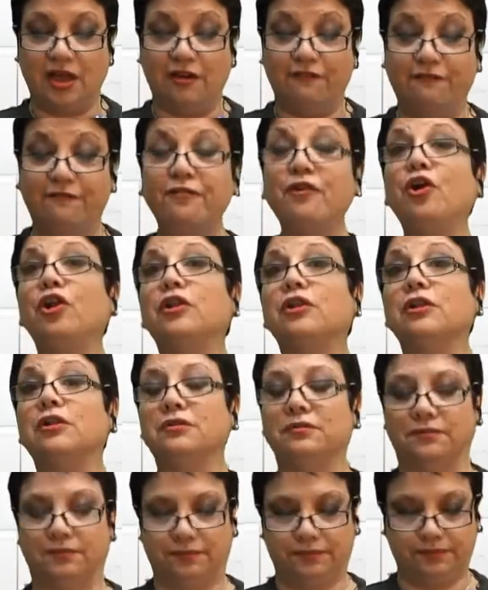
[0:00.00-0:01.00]

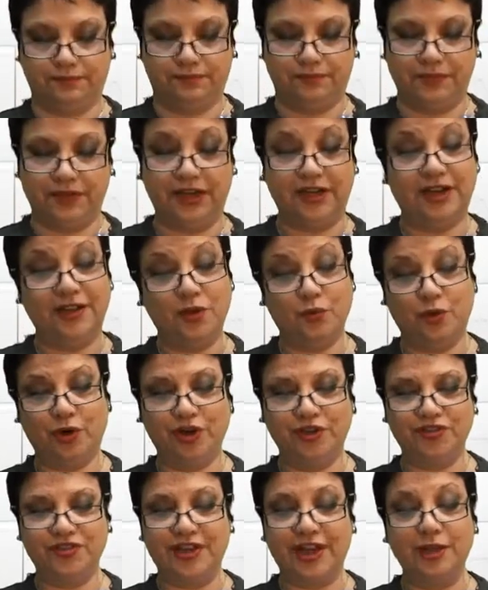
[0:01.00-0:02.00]
Full, in other
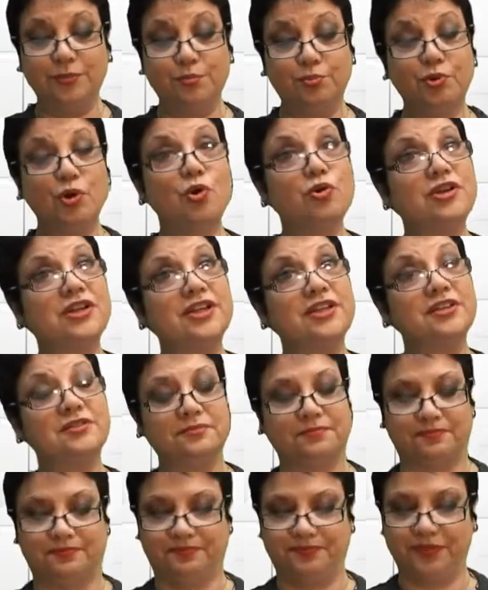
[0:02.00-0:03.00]
words,
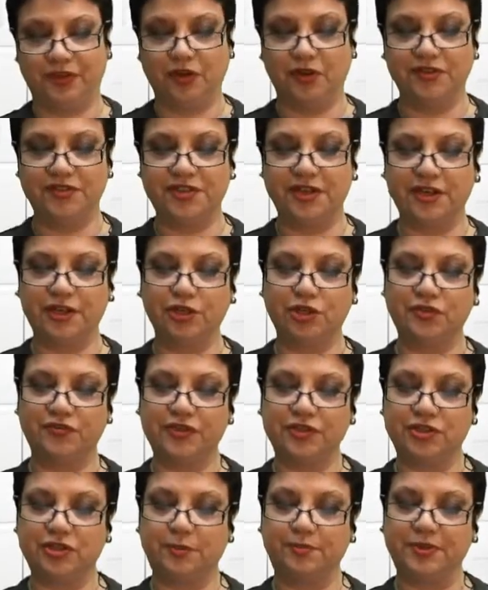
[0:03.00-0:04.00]
unbroken consecutive
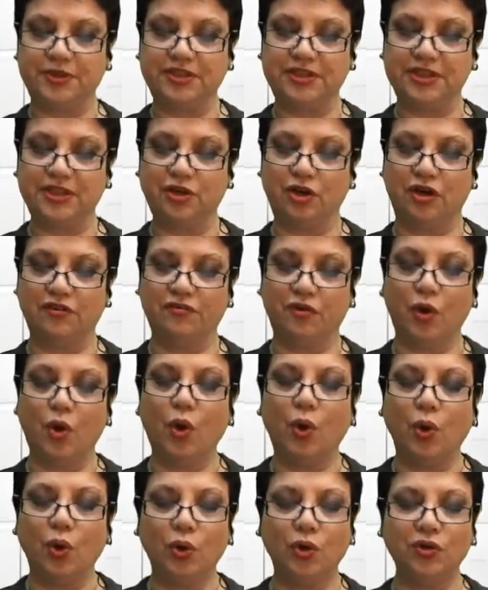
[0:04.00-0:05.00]
interpreting of
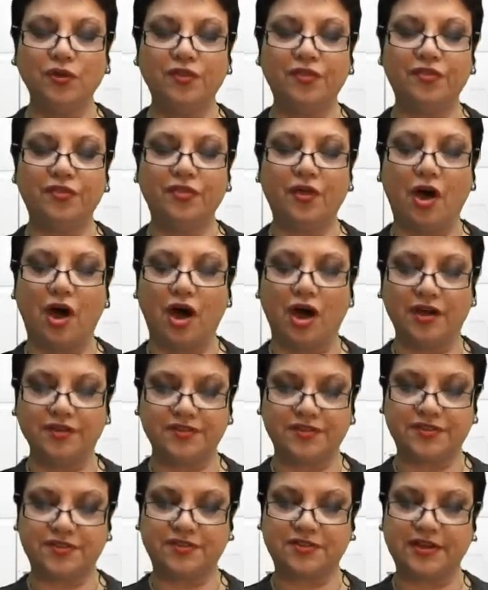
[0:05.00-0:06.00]
whole
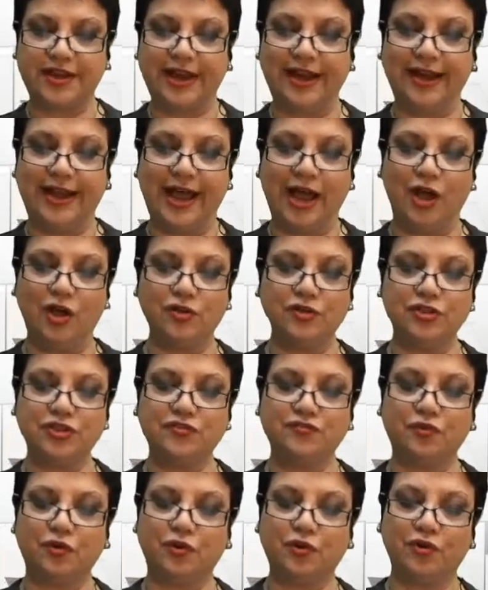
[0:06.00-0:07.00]
thoughts
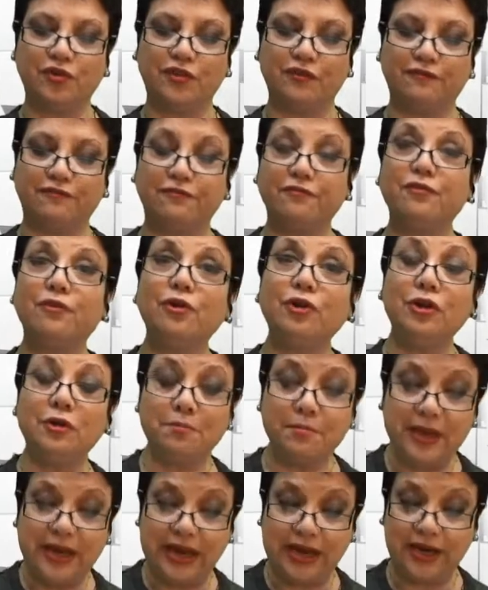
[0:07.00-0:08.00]
allows for the
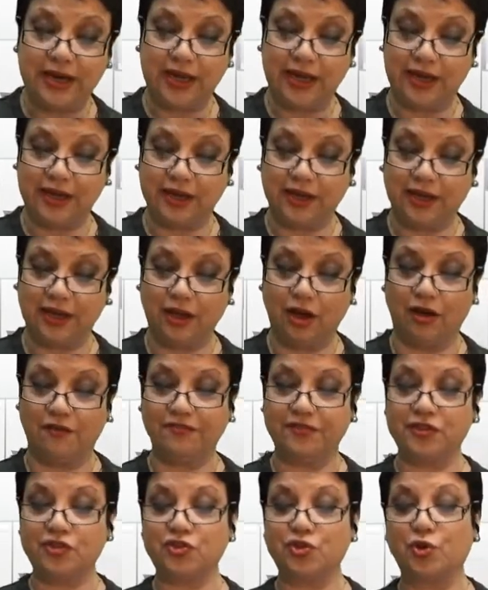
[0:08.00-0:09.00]
full meaning
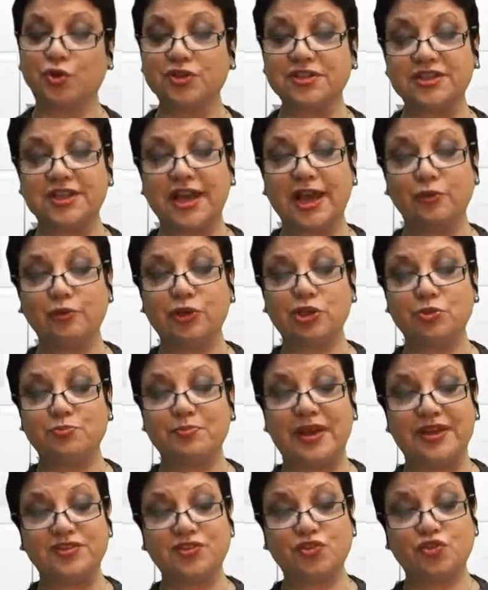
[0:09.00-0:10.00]
of the source language
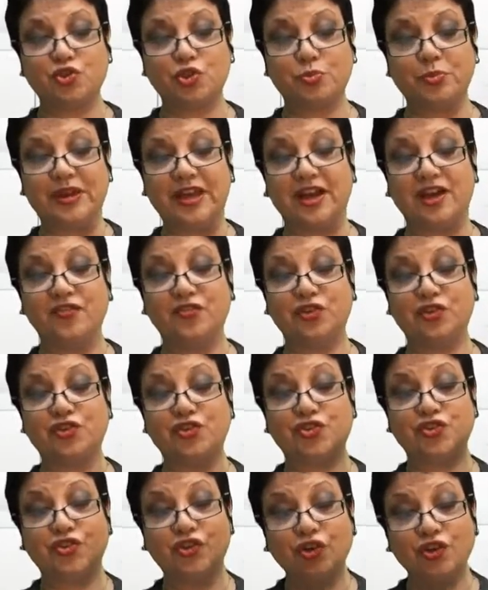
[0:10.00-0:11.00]
message to be
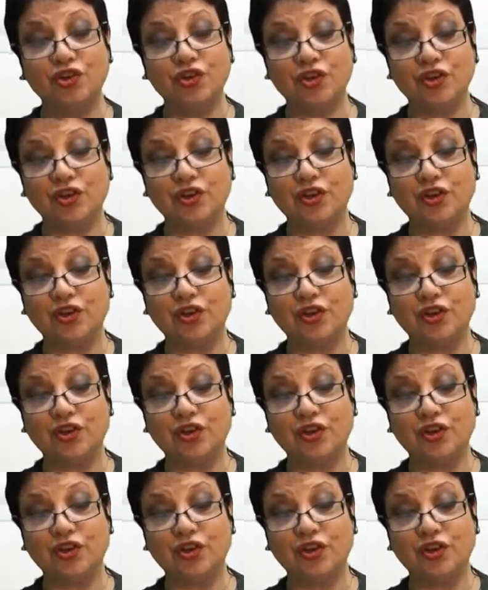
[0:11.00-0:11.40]
understood